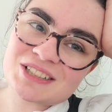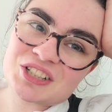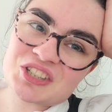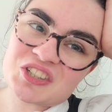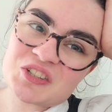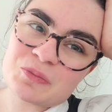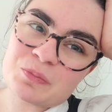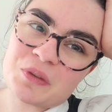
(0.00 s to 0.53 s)

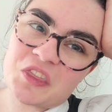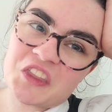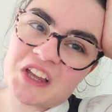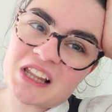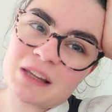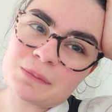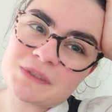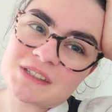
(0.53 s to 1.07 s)
Just put the
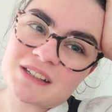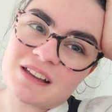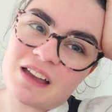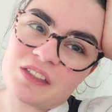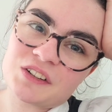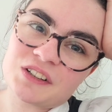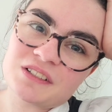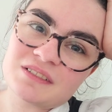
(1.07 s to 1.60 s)
clips
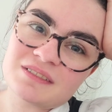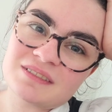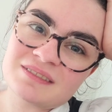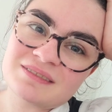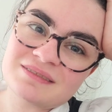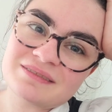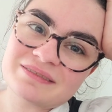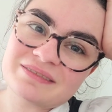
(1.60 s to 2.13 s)
together,
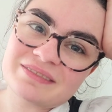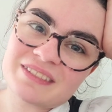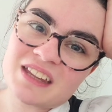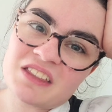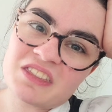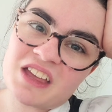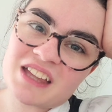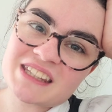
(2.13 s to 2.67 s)

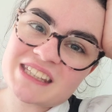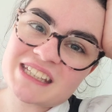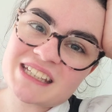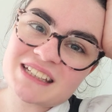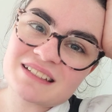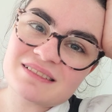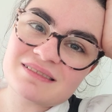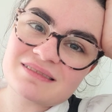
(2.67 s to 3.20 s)
and that's
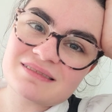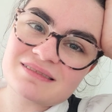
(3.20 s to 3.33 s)
it.